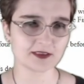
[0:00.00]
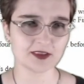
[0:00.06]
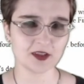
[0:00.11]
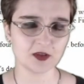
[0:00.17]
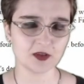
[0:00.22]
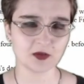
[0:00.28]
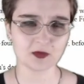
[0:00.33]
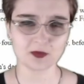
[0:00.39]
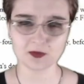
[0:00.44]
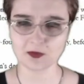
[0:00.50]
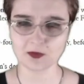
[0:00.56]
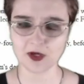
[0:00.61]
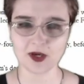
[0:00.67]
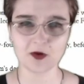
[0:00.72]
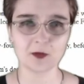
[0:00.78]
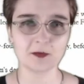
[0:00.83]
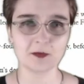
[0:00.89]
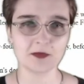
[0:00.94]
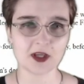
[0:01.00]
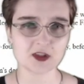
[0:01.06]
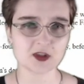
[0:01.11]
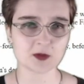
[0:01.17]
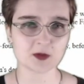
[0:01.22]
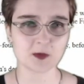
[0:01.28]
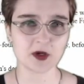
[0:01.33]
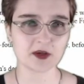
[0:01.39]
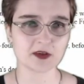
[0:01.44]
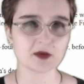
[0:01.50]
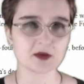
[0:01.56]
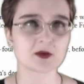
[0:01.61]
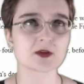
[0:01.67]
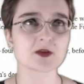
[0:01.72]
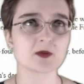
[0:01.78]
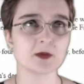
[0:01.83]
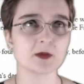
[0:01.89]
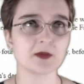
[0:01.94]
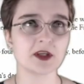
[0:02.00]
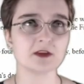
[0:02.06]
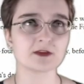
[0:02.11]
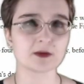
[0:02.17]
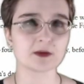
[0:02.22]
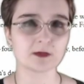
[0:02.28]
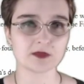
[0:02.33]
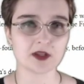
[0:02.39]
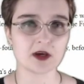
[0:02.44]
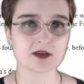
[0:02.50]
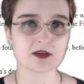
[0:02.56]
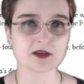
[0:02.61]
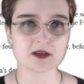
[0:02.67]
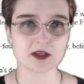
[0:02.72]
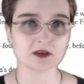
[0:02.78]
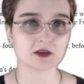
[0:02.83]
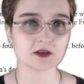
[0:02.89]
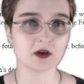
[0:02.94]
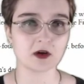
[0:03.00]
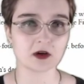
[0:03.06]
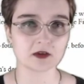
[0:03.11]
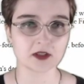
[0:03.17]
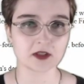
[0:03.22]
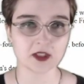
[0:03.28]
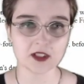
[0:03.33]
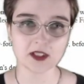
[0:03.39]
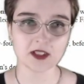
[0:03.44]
Oh, wow, magic particles were made from dusk and dawn.